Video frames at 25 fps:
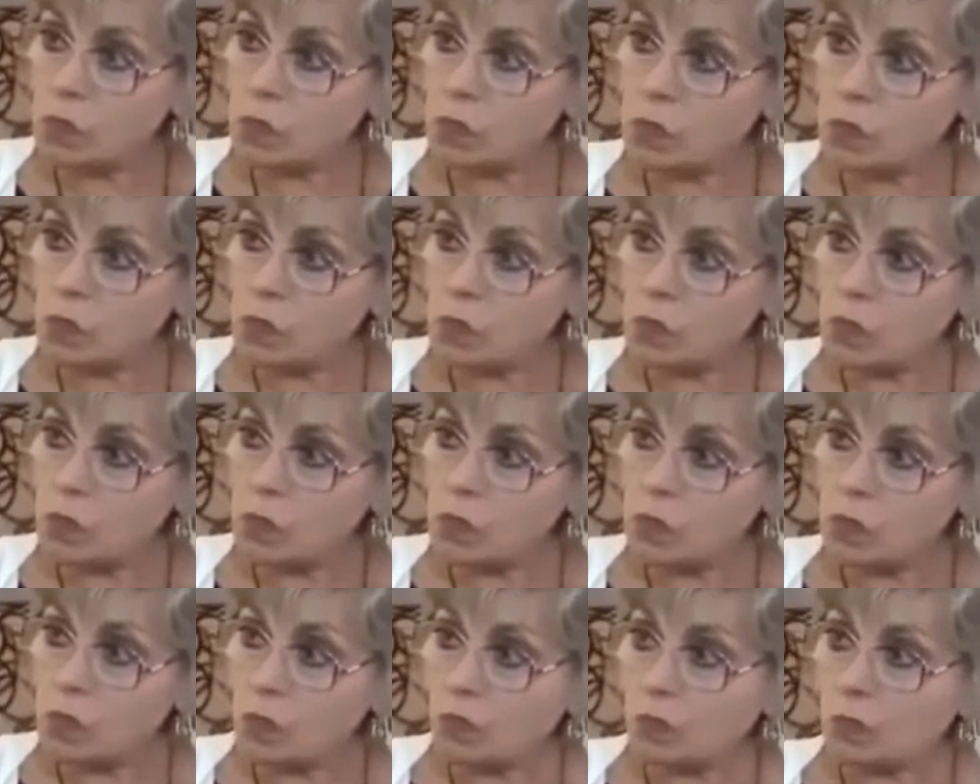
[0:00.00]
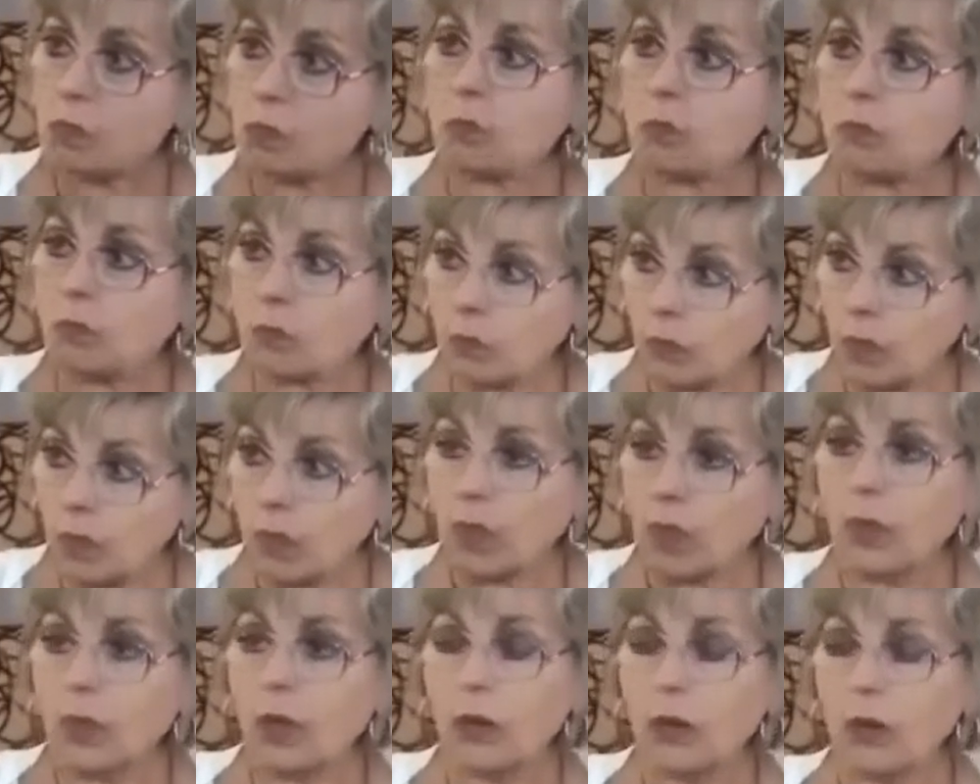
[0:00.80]
this
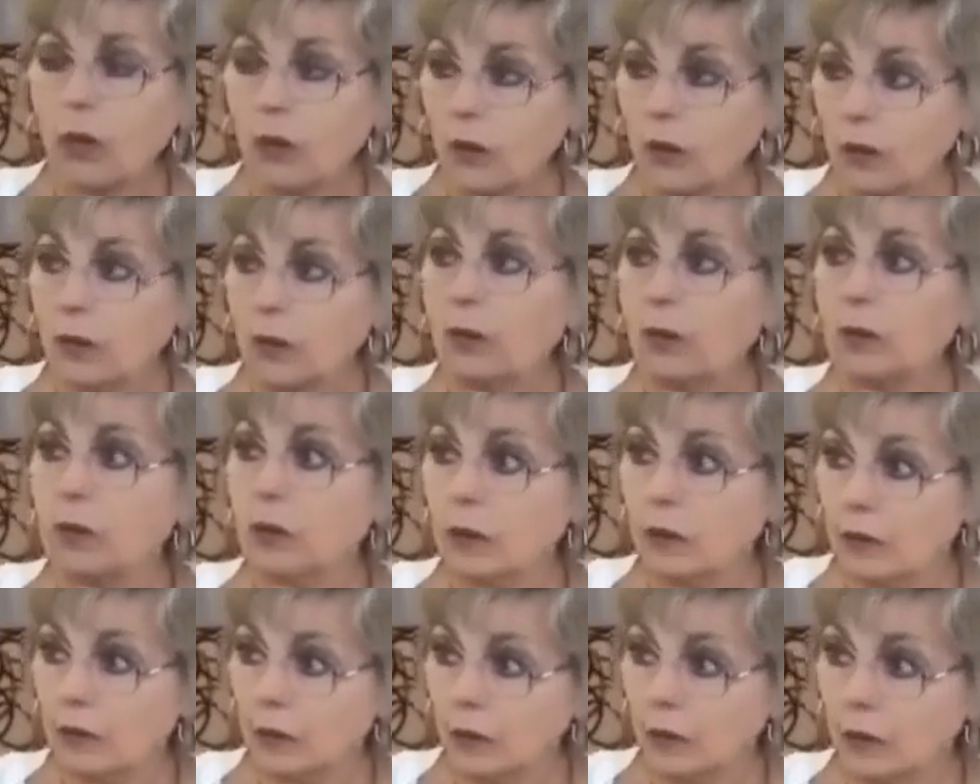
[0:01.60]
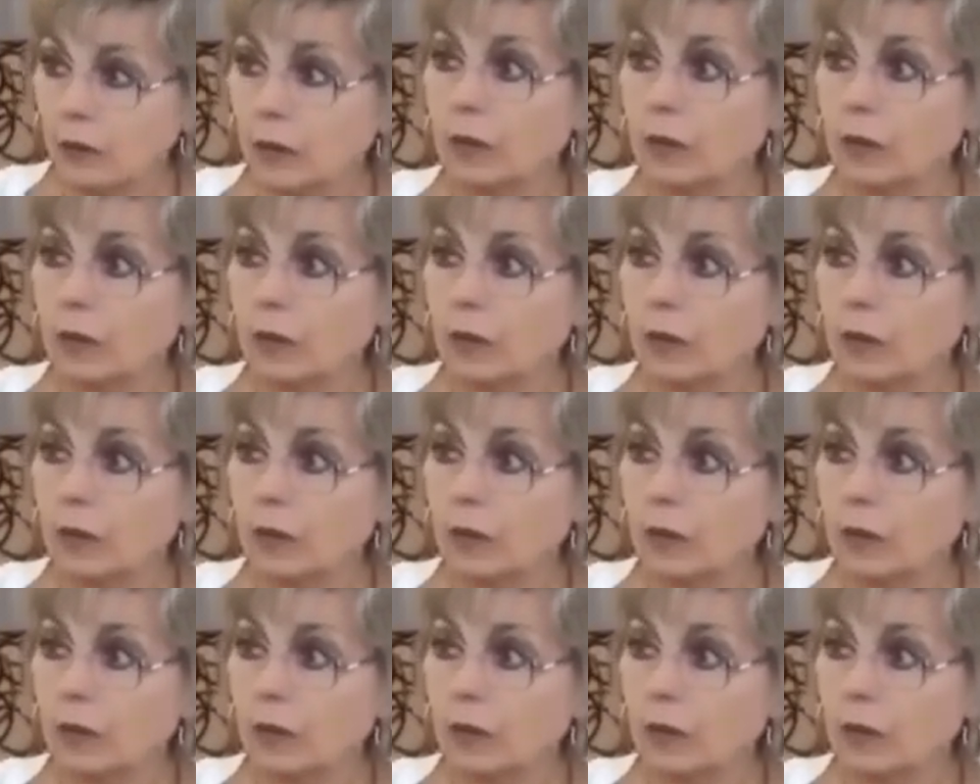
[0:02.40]
multi-level